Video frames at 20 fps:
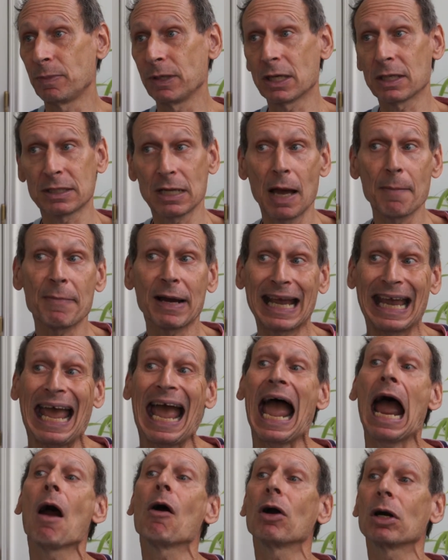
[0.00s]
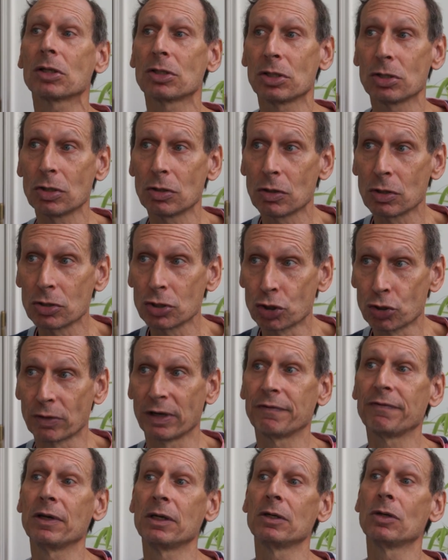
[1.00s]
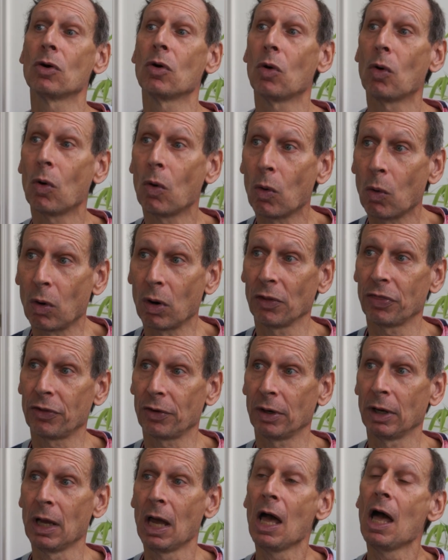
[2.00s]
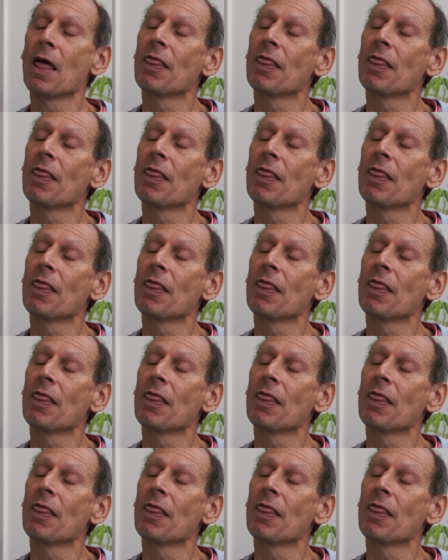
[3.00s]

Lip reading: because I'm a character-driven author.